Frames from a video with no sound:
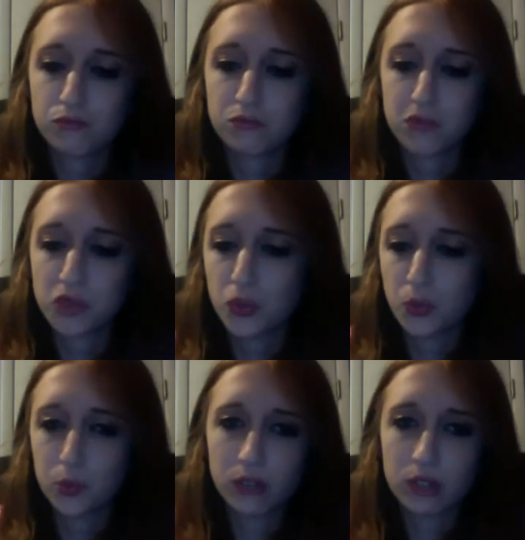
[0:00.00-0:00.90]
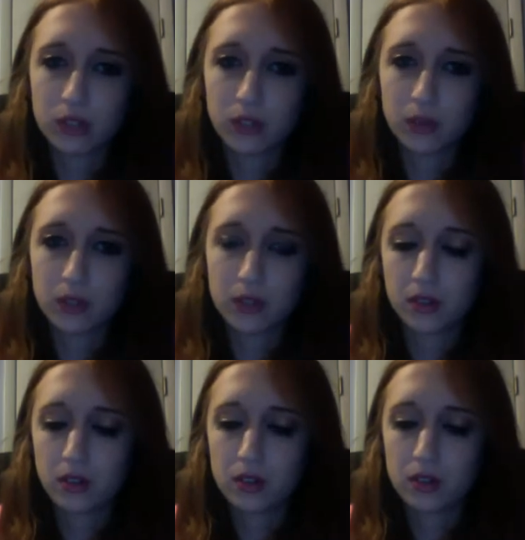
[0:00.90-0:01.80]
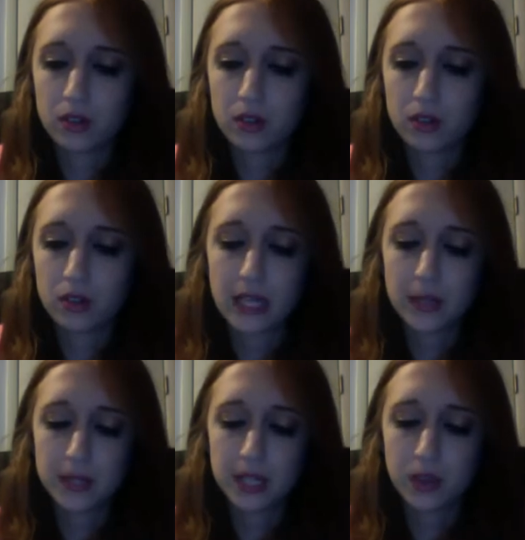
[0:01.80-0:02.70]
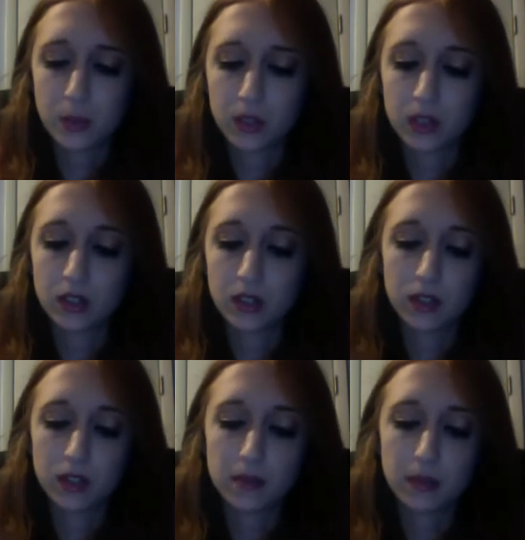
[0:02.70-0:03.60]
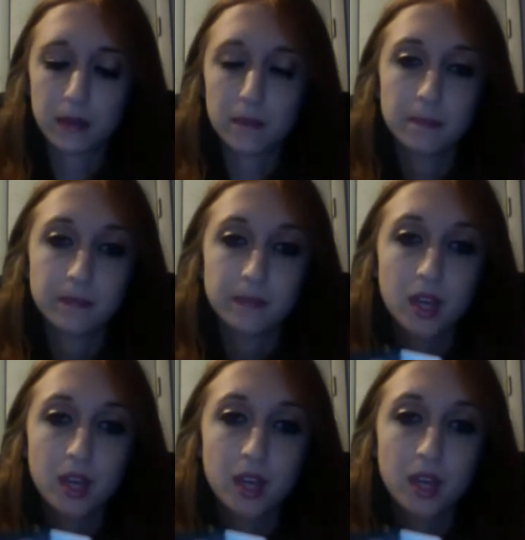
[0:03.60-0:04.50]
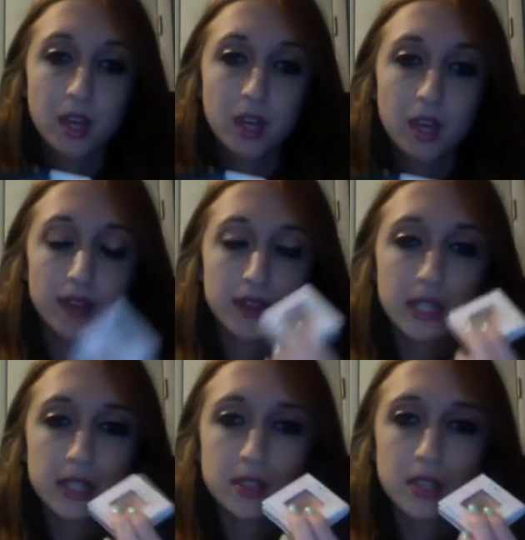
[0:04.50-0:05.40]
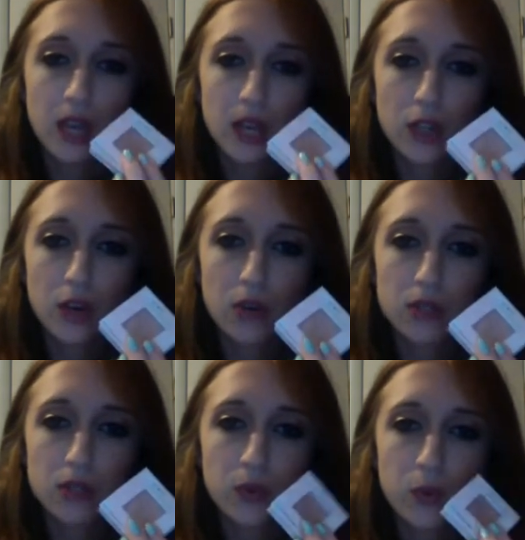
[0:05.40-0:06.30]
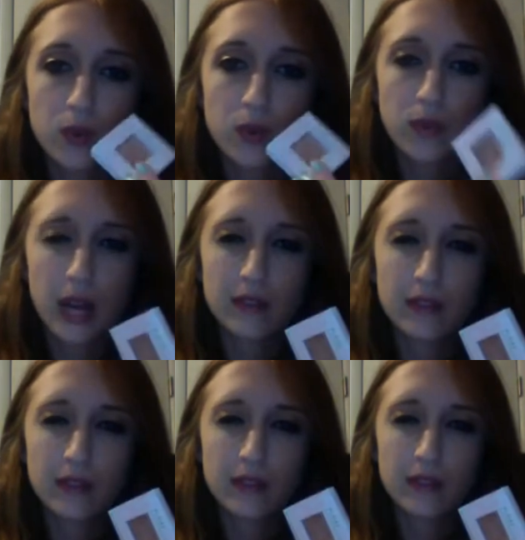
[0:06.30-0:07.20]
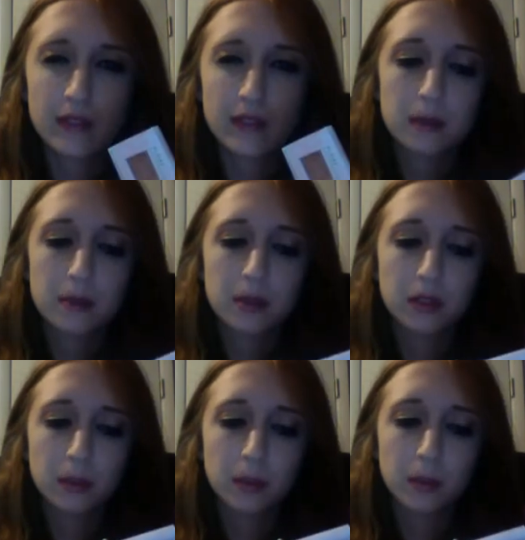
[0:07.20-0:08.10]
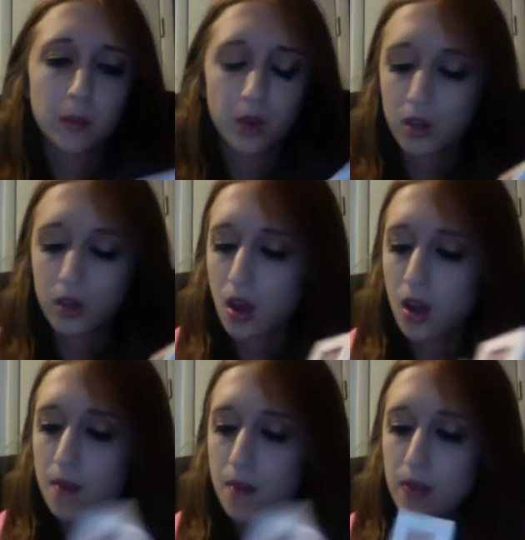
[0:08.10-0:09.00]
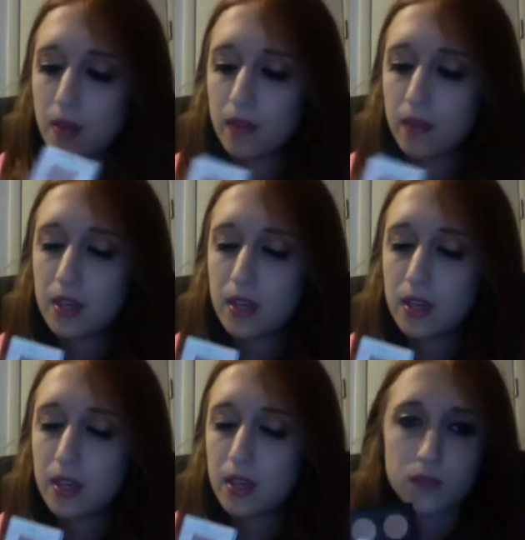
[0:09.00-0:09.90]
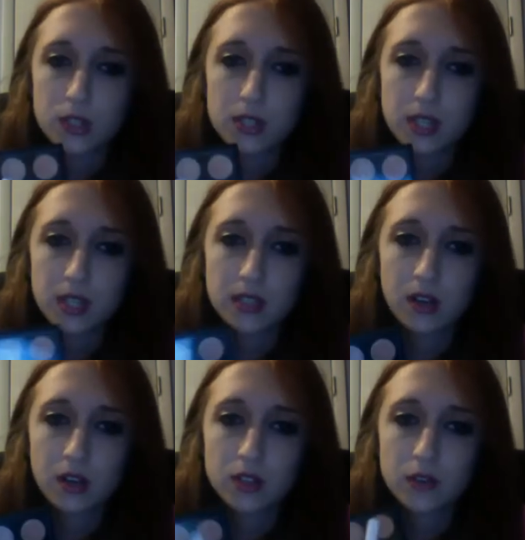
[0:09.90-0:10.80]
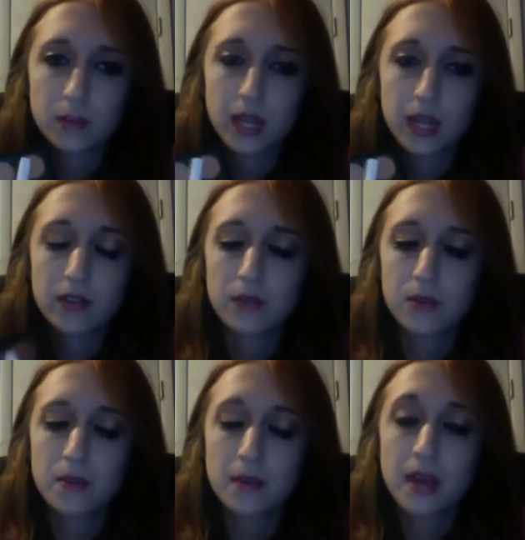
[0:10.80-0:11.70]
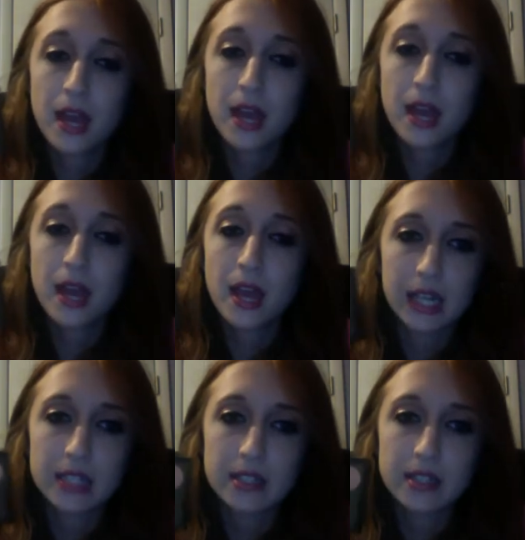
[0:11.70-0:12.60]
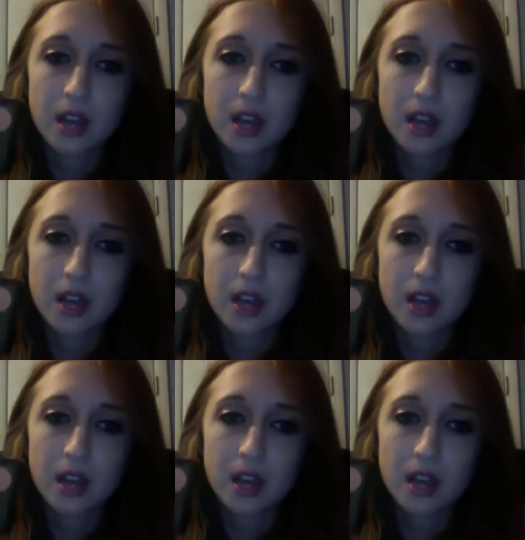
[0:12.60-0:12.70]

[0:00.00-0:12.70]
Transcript: you literally wouldn't notice. I keep saying the word literally, but this goes for $5, maybe a little bit more. And then this goes for $6 for pan form and